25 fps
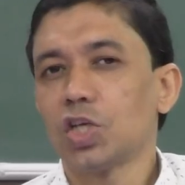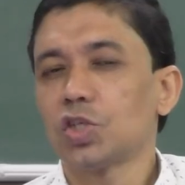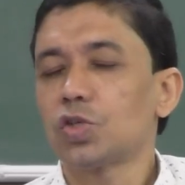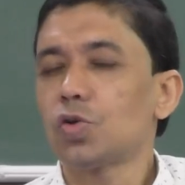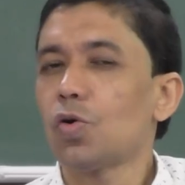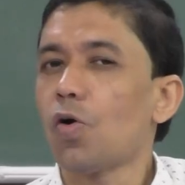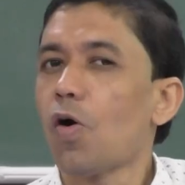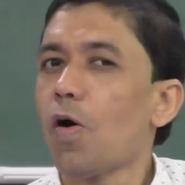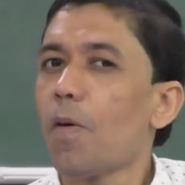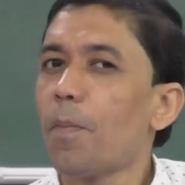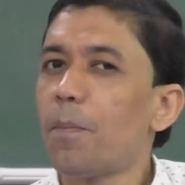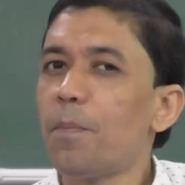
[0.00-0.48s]

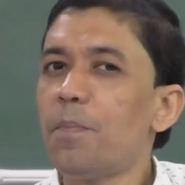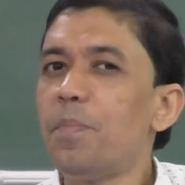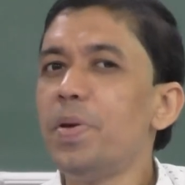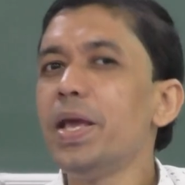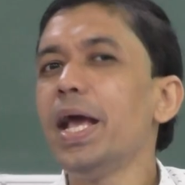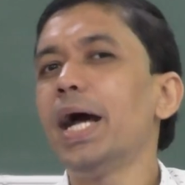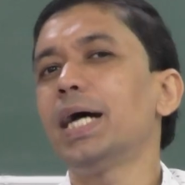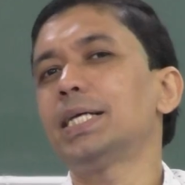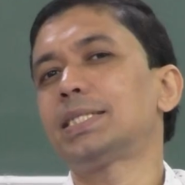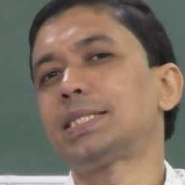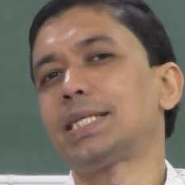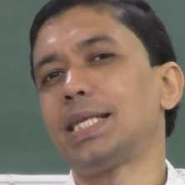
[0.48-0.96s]
So,
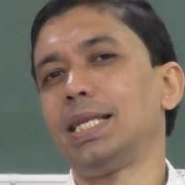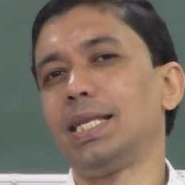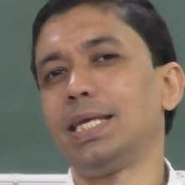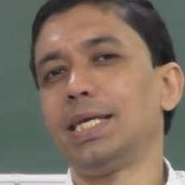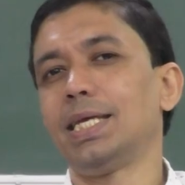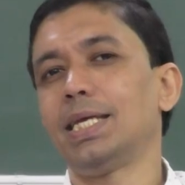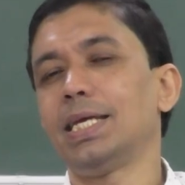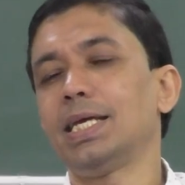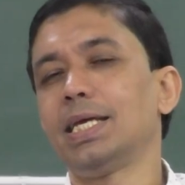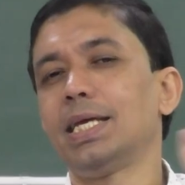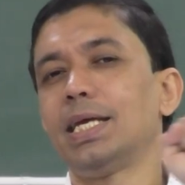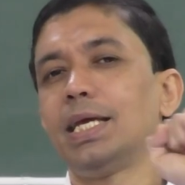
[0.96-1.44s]

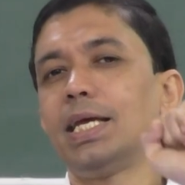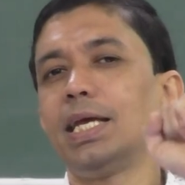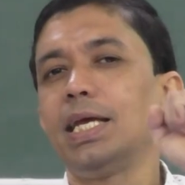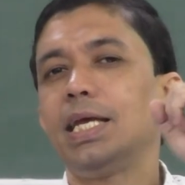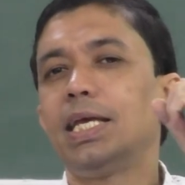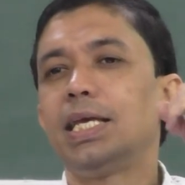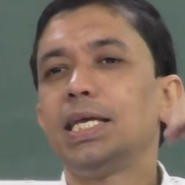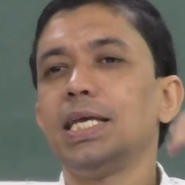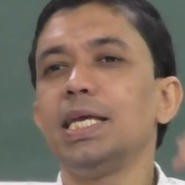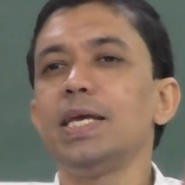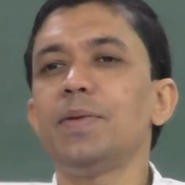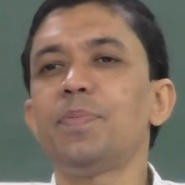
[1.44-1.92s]
obviously
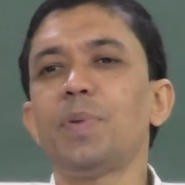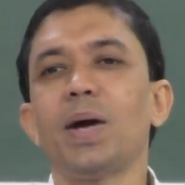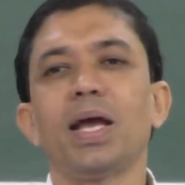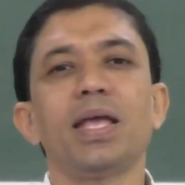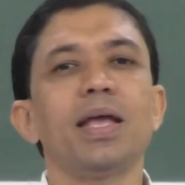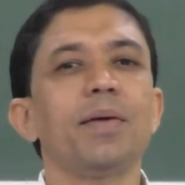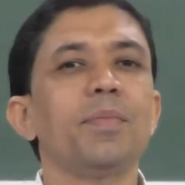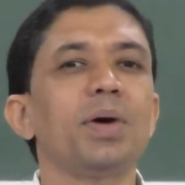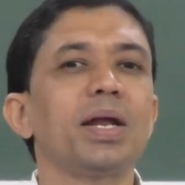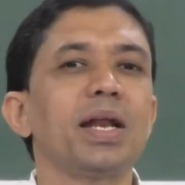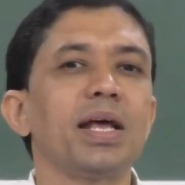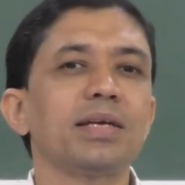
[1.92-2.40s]
if I
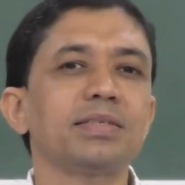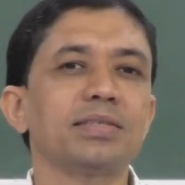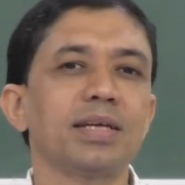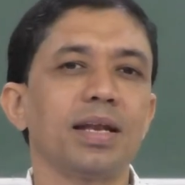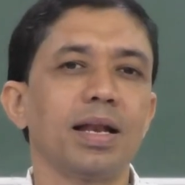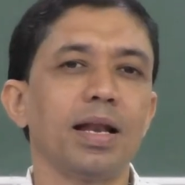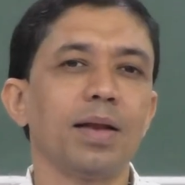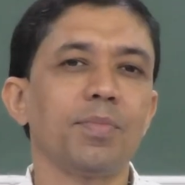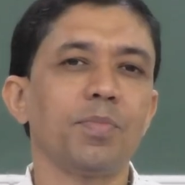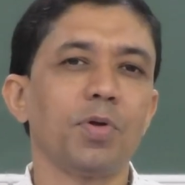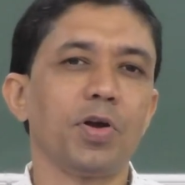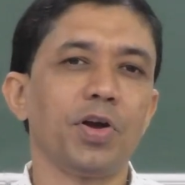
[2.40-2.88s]
am a
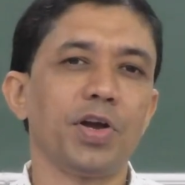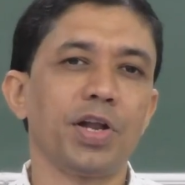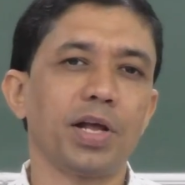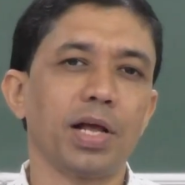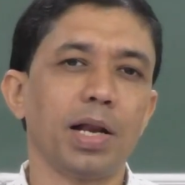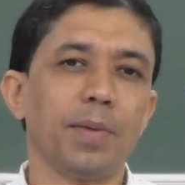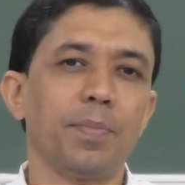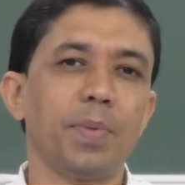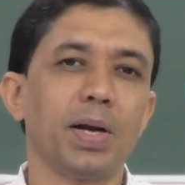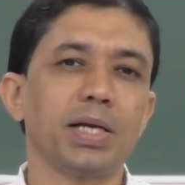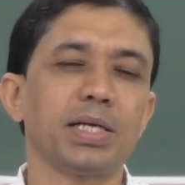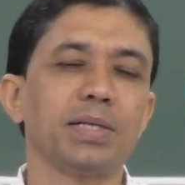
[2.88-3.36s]
rational
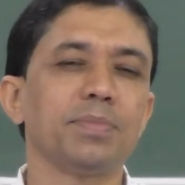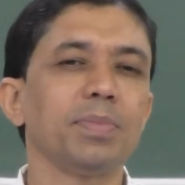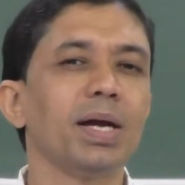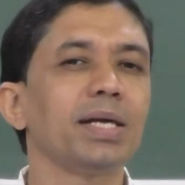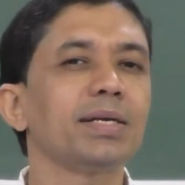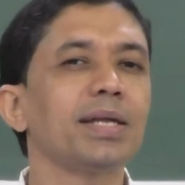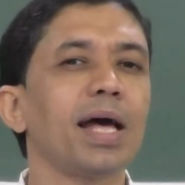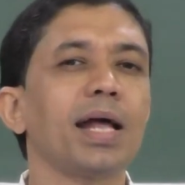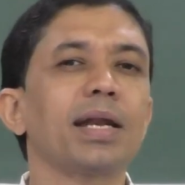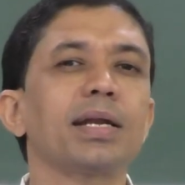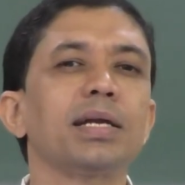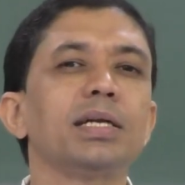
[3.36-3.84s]
political party, my
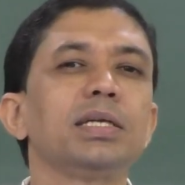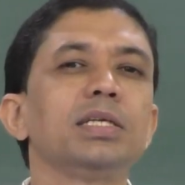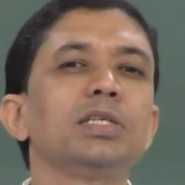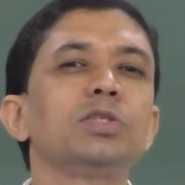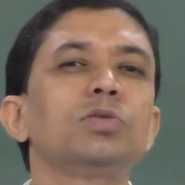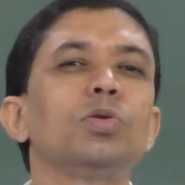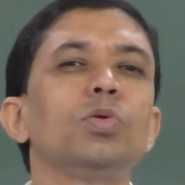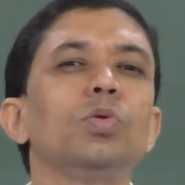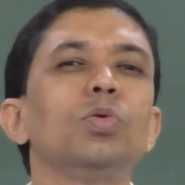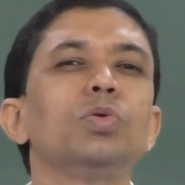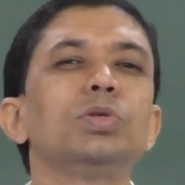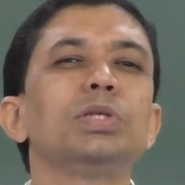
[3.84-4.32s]
target is
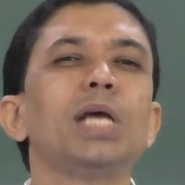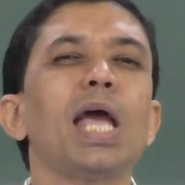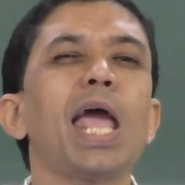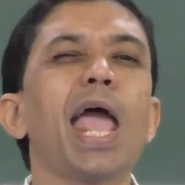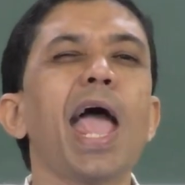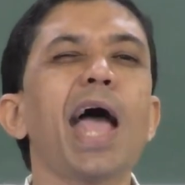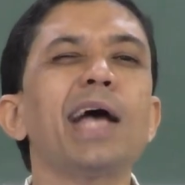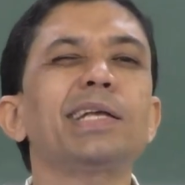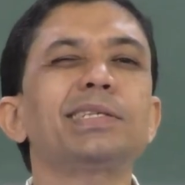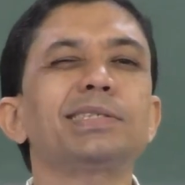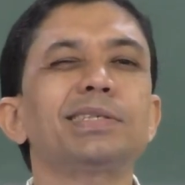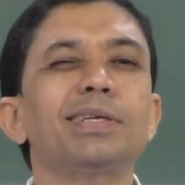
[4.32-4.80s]
to lose
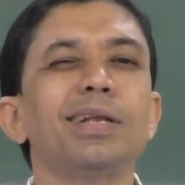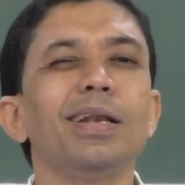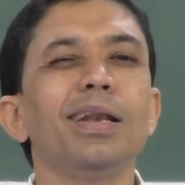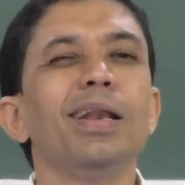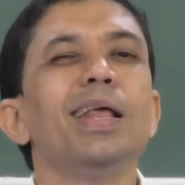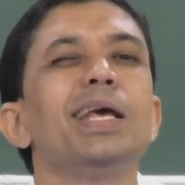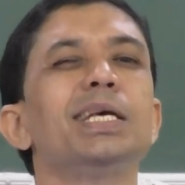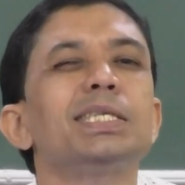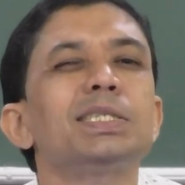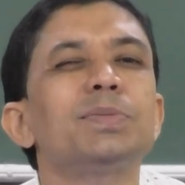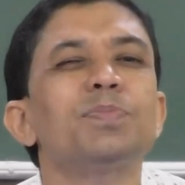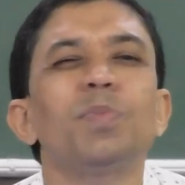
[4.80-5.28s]
as
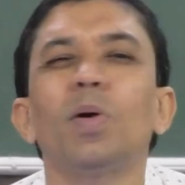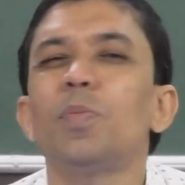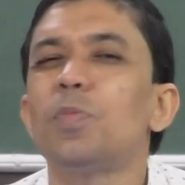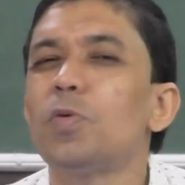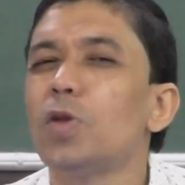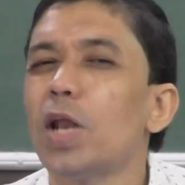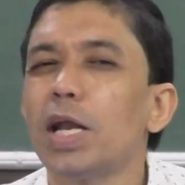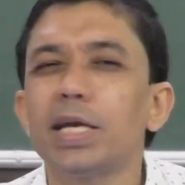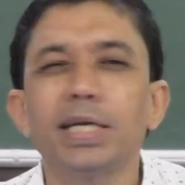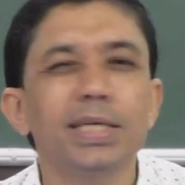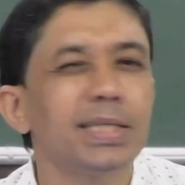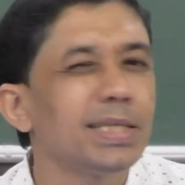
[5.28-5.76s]
less
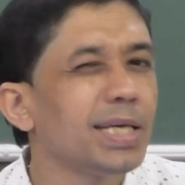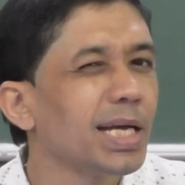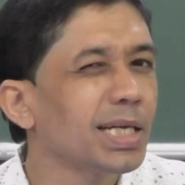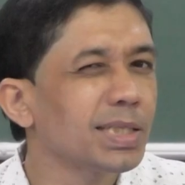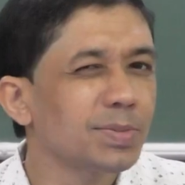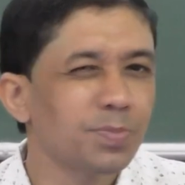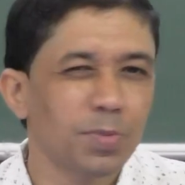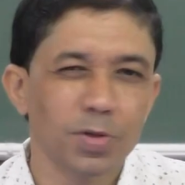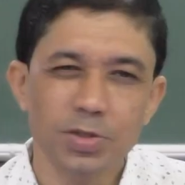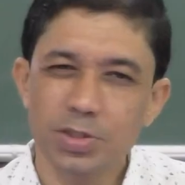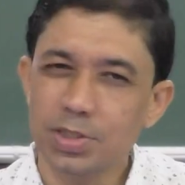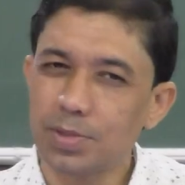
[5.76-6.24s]
popularity
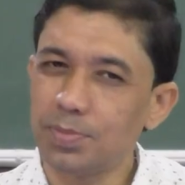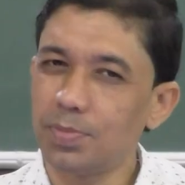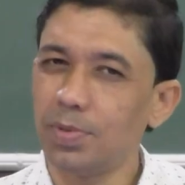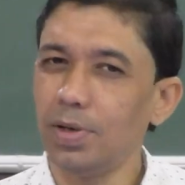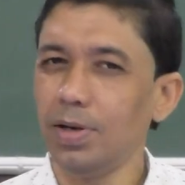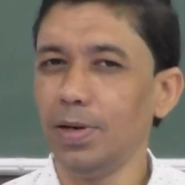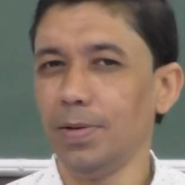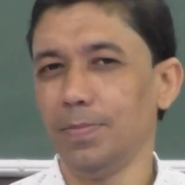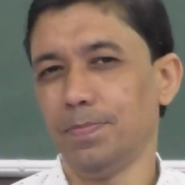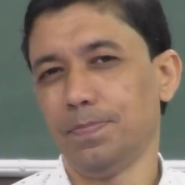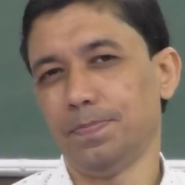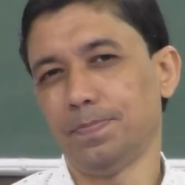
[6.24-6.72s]
as
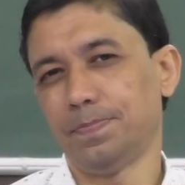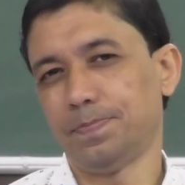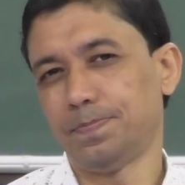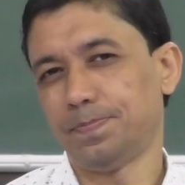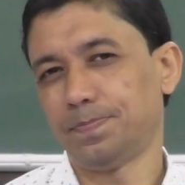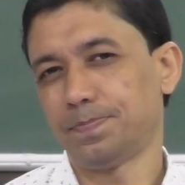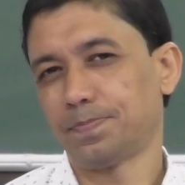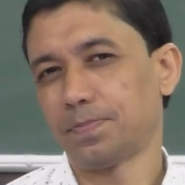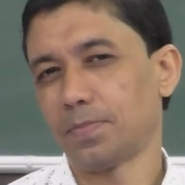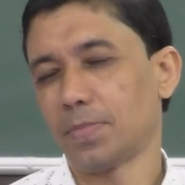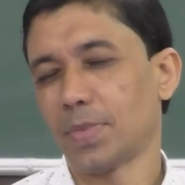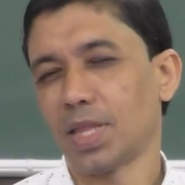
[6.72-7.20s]
possible,
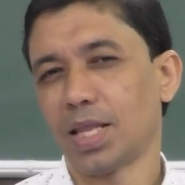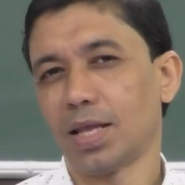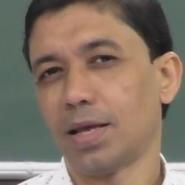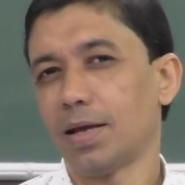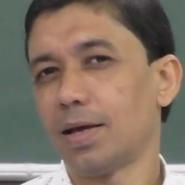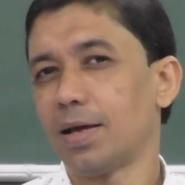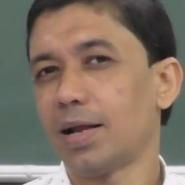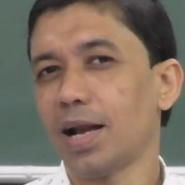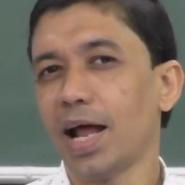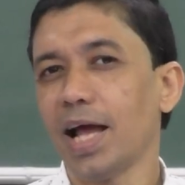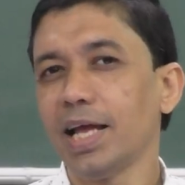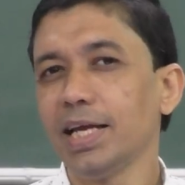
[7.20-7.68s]

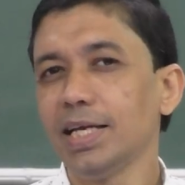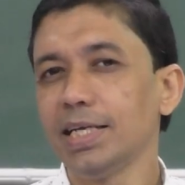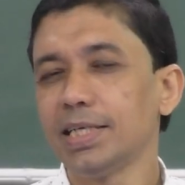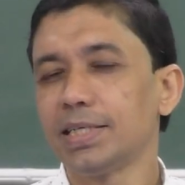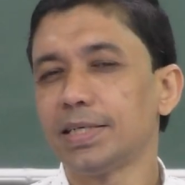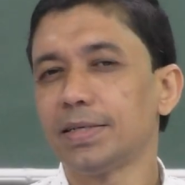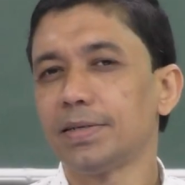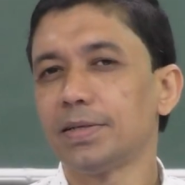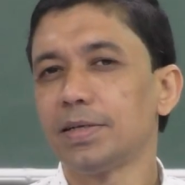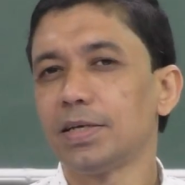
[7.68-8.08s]
right.